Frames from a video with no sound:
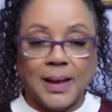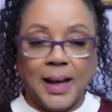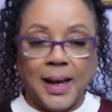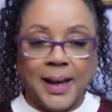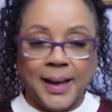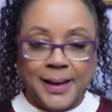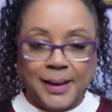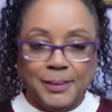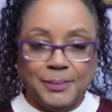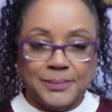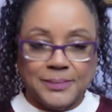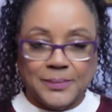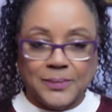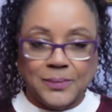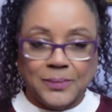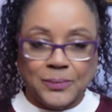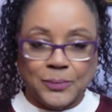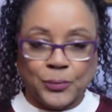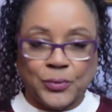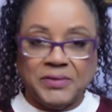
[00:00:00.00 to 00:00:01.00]
I am
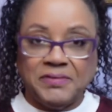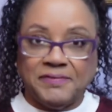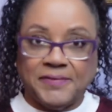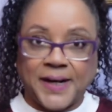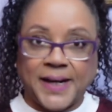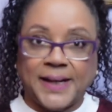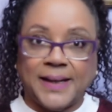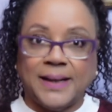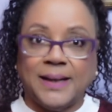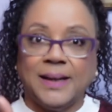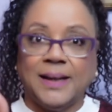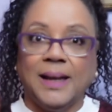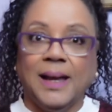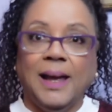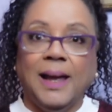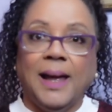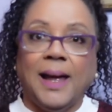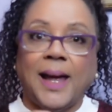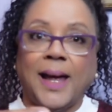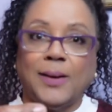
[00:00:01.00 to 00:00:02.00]
refining
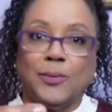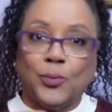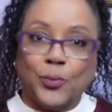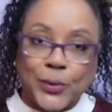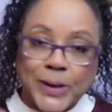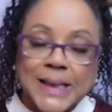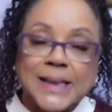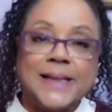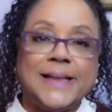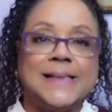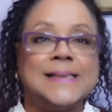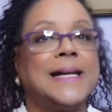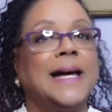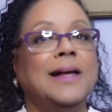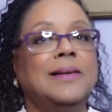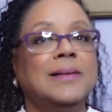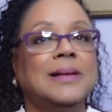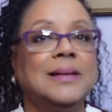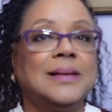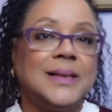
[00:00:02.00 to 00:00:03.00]
and whittling
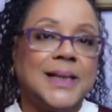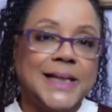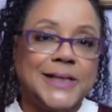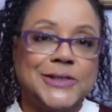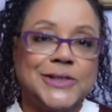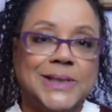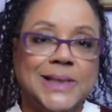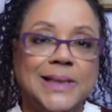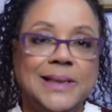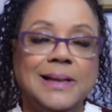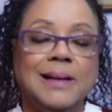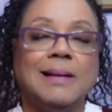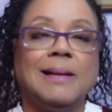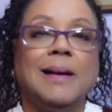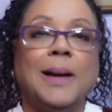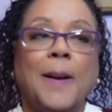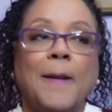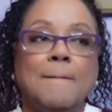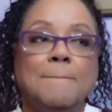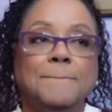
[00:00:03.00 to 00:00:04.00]
down the collection,
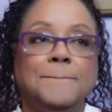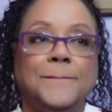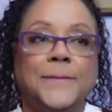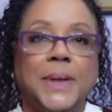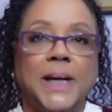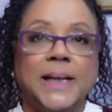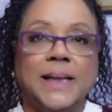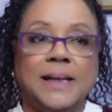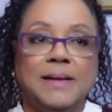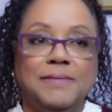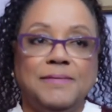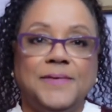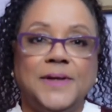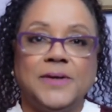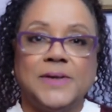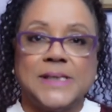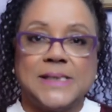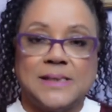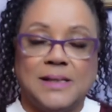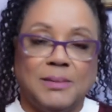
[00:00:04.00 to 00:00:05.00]
but if
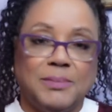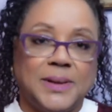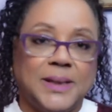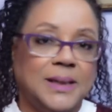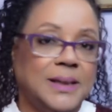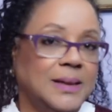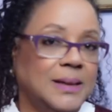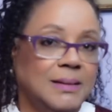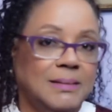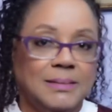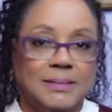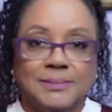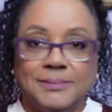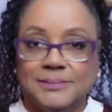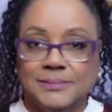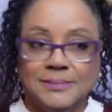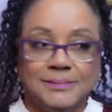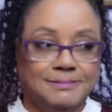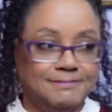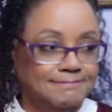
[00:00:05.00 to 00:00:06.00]
there is something
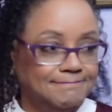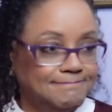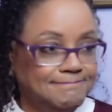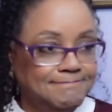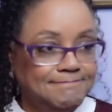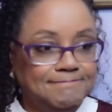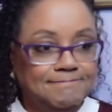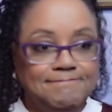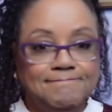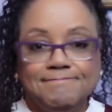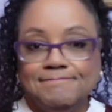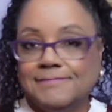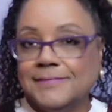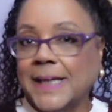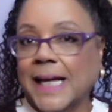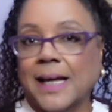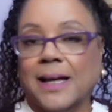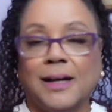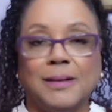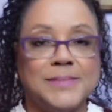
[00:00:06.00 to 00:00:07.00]

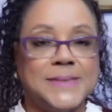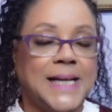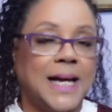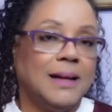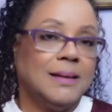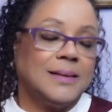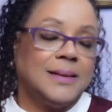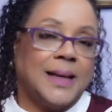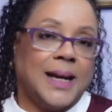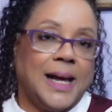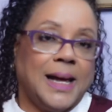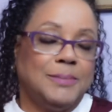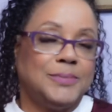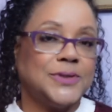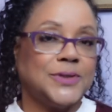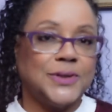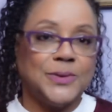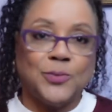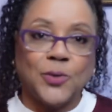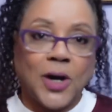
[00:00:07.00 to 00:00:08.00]
that comes out that I
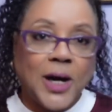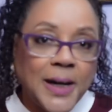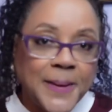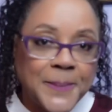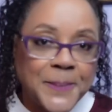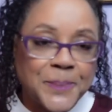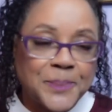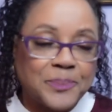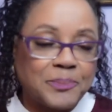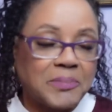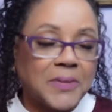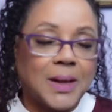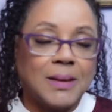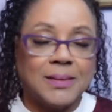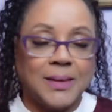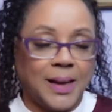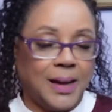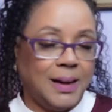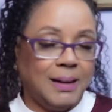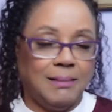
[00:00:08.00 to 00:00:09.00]
absolutely want,
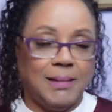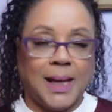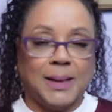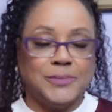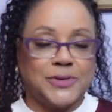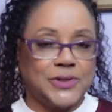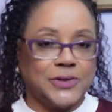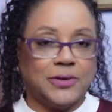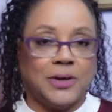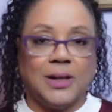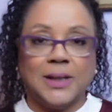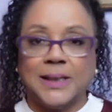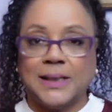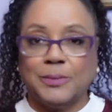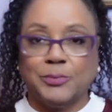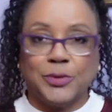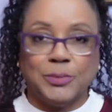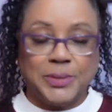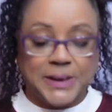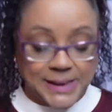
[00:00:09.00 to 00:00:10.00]
then I'm sure I'll end
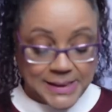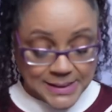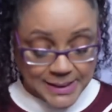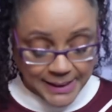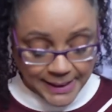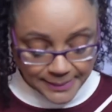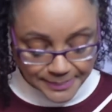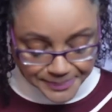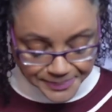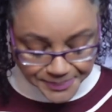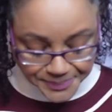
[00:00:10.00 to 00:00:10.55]
up replacing it.